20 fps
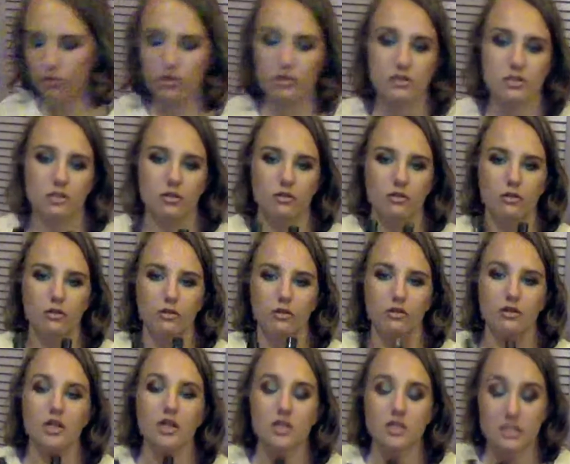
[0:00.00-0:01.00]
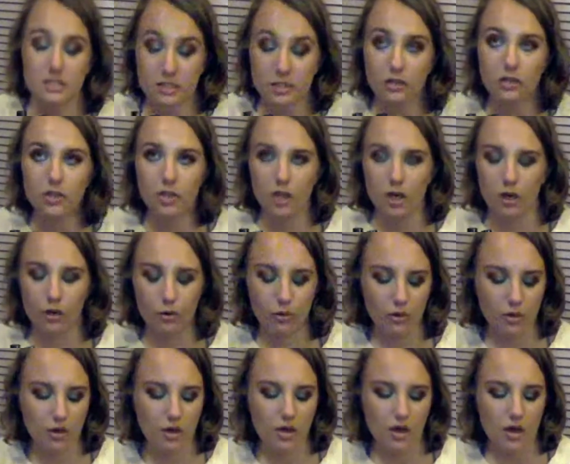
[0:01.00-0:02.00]
Concilio.
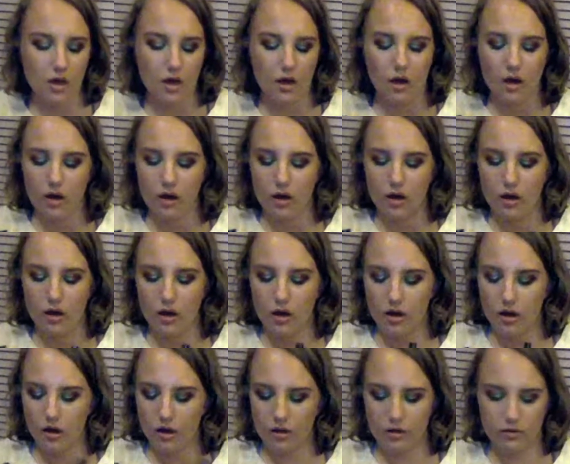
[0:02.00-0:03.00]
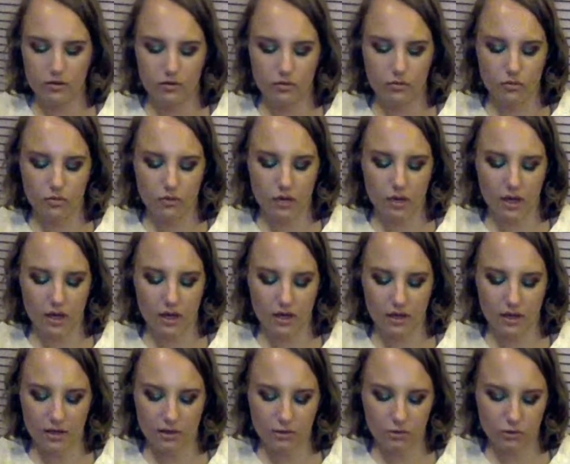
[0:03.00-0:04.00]
I
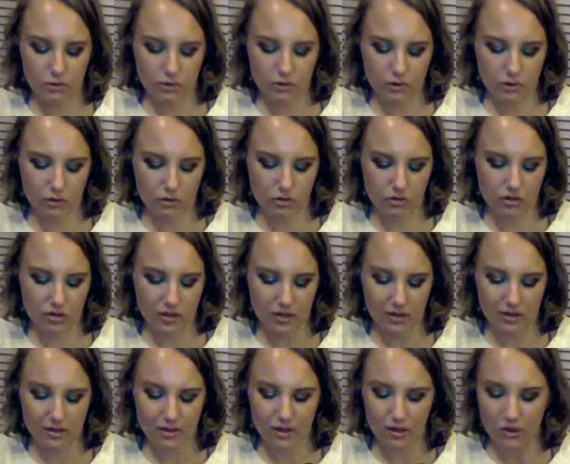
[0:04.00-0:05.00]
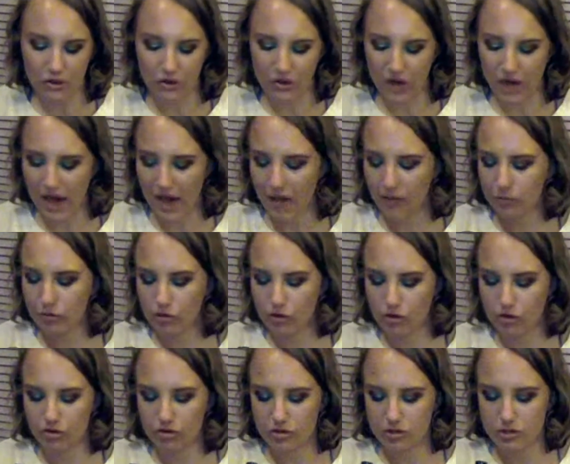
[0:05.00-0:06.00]
don't know if she collabed
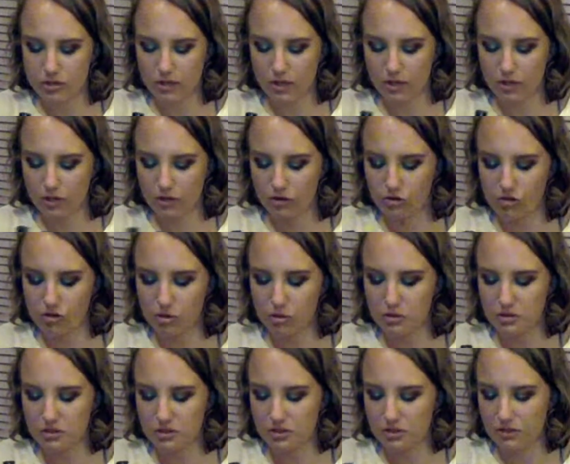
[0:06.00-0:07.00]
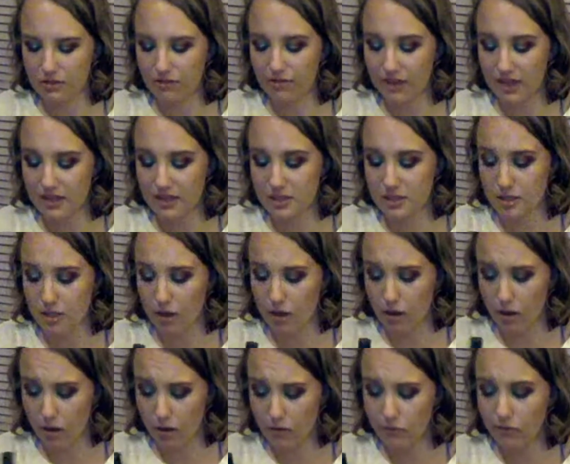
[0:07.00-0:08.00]
or just she was the face
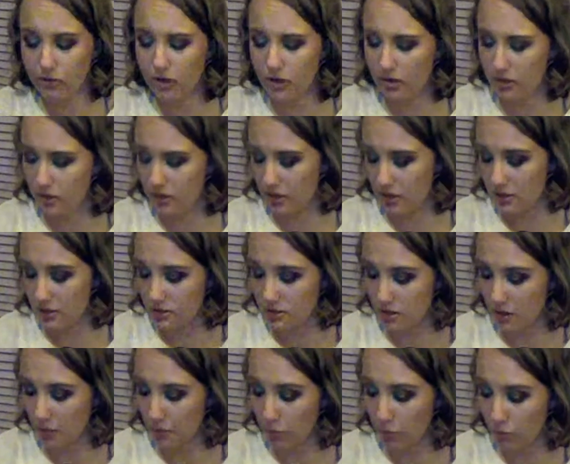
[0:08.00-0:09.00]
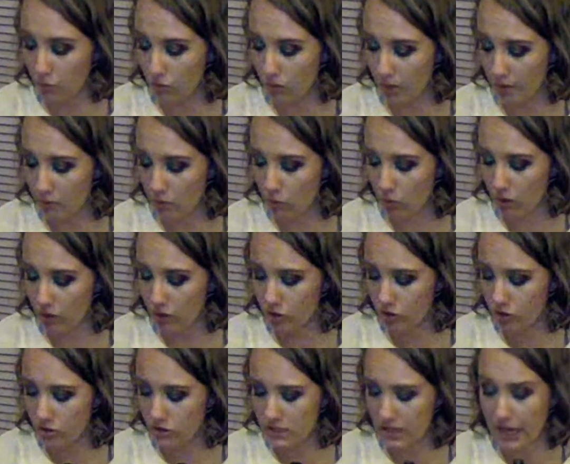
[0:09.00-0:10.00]
of these primer waters.